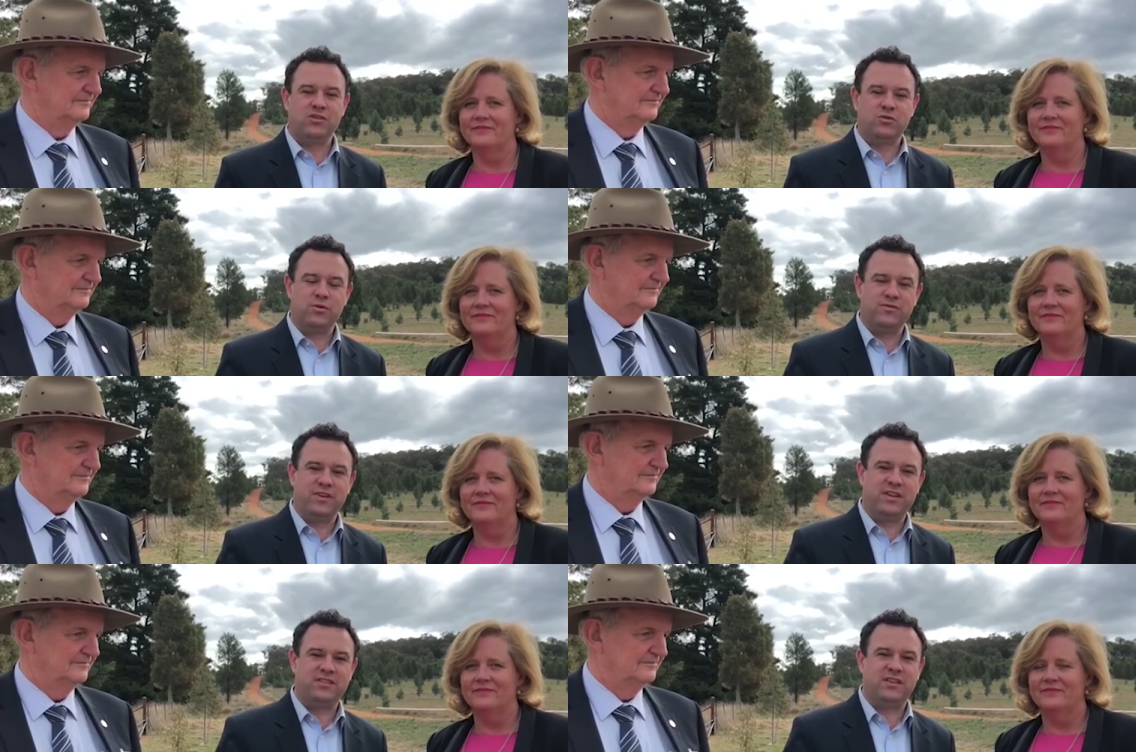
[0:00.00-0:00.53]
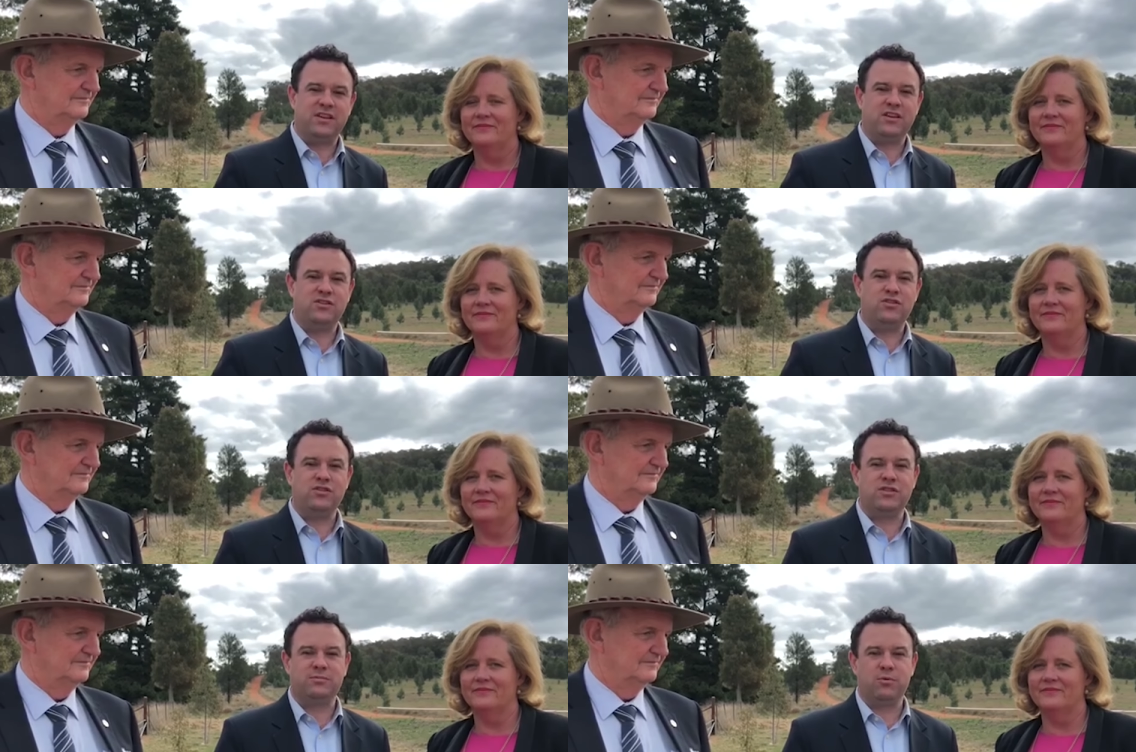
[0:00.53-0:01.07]
Speaker 1: to investing
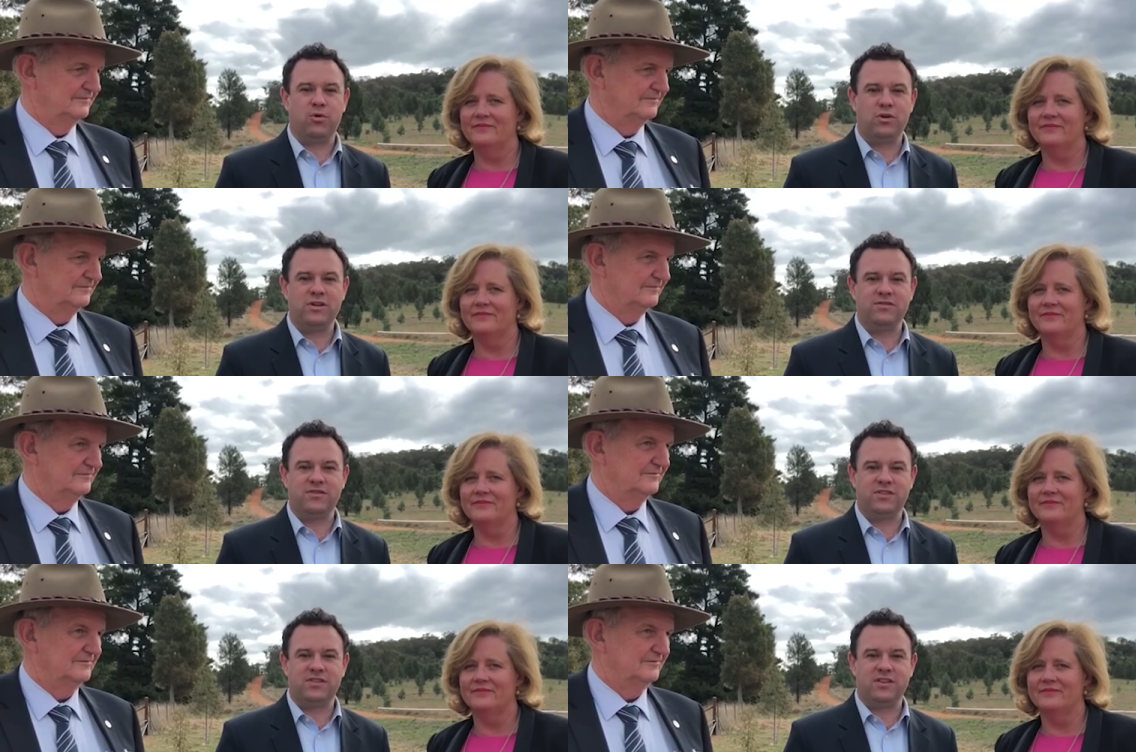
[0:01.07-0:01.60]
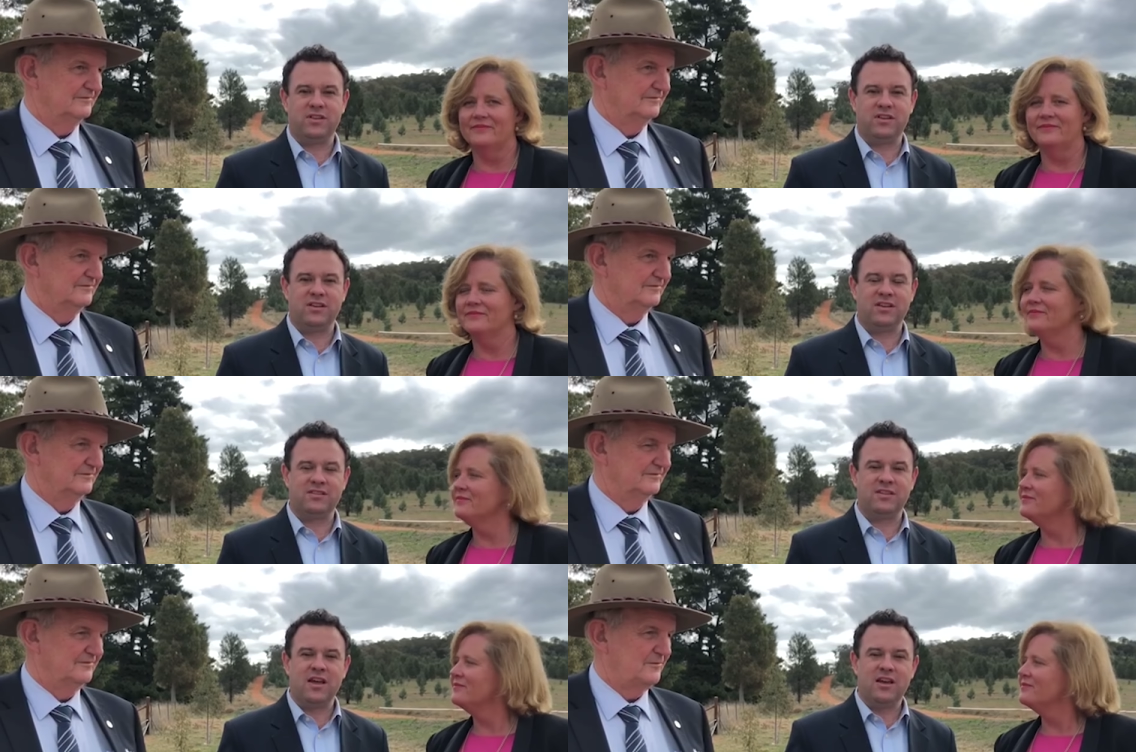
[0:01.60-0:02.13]
in new sporting
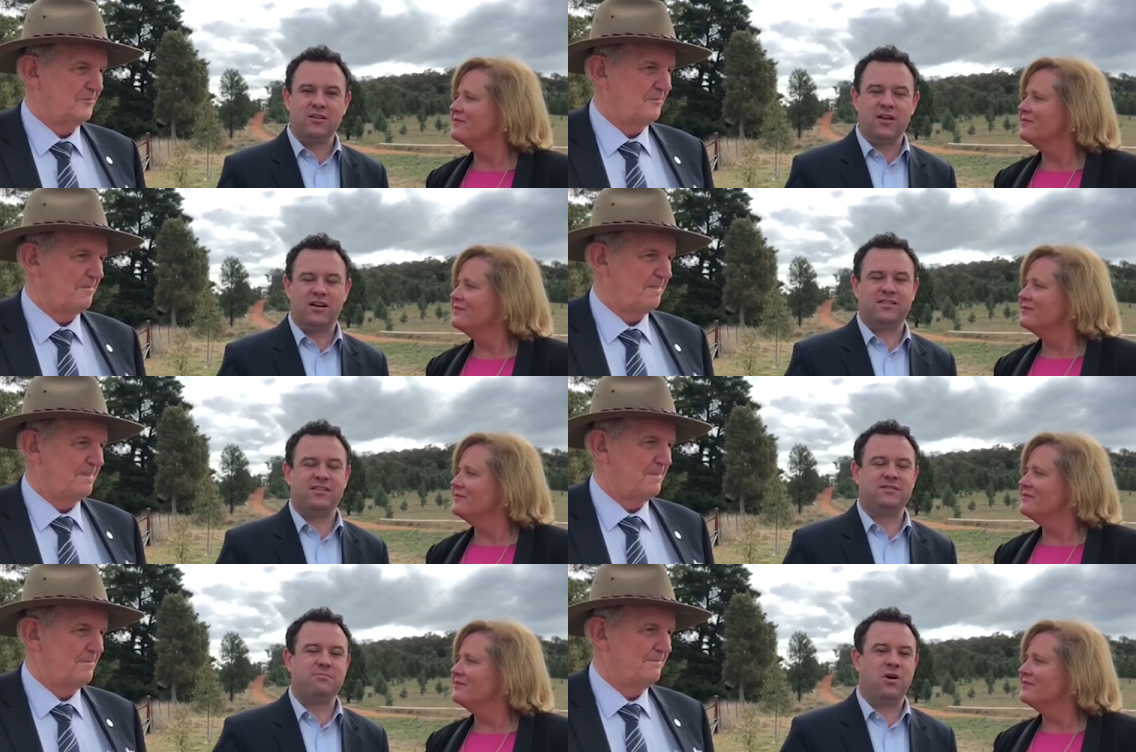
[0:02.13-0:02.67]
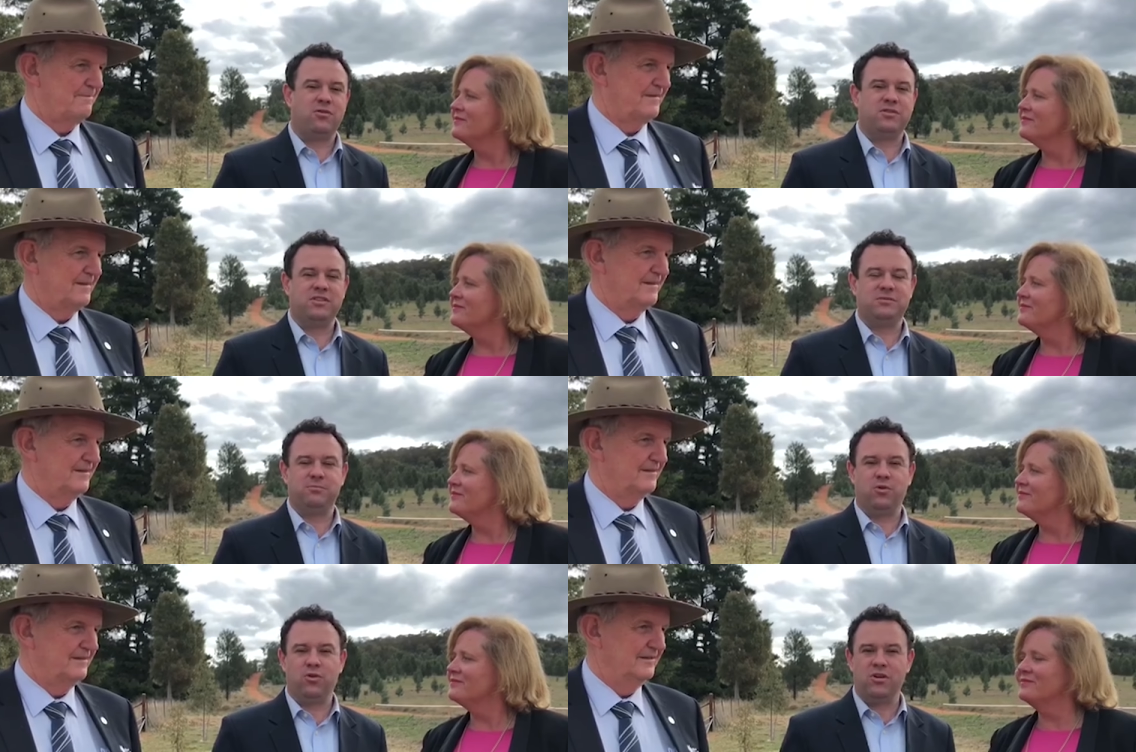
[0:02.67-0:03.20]
facilities like this
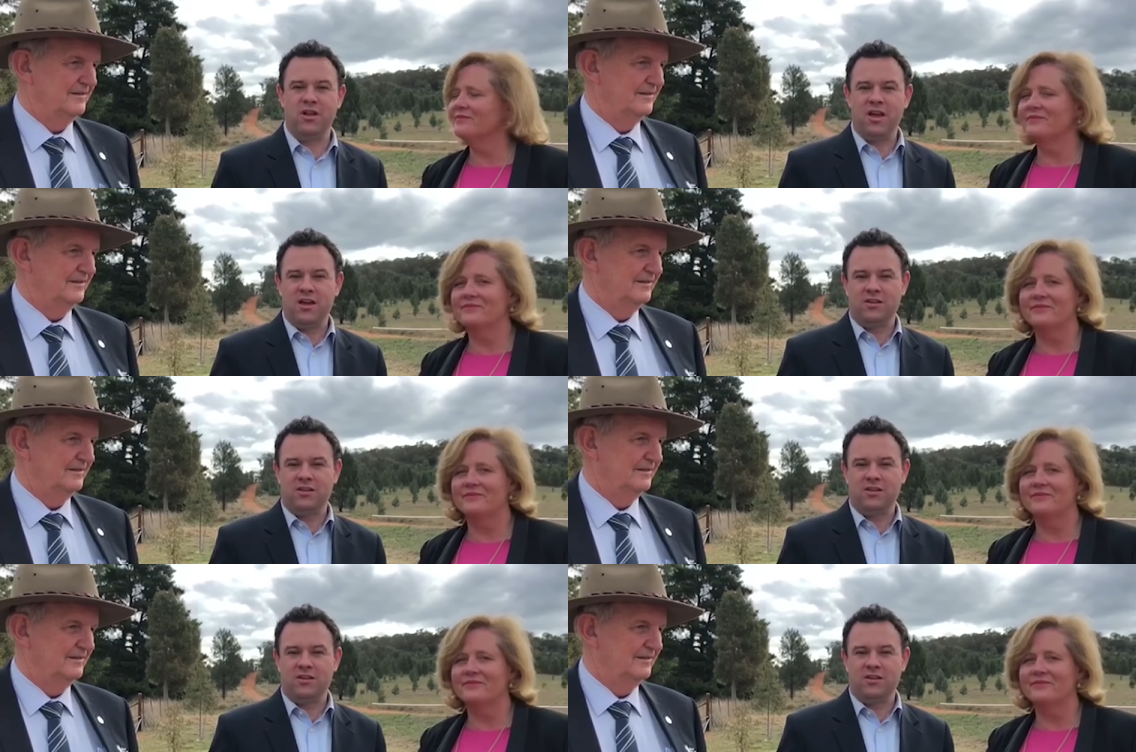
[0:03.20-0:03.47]
multi-sport